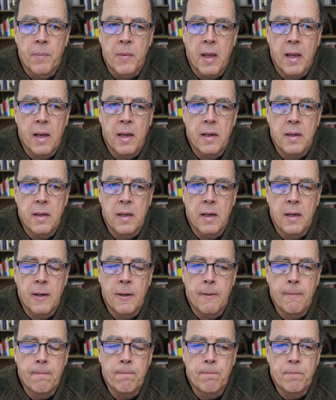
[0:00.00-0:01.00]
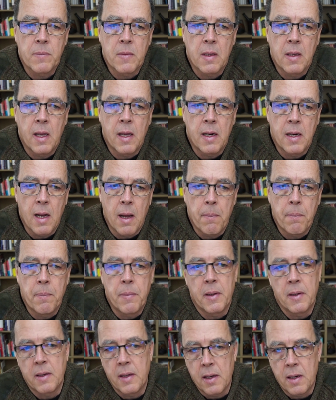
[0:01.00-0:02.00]
and um, get it up
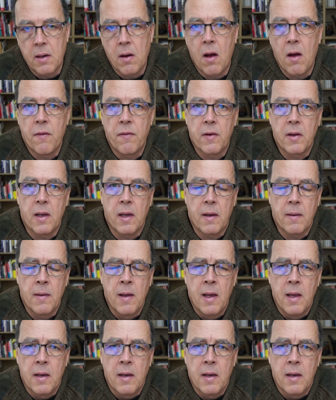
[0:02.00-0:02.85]
and get it off again.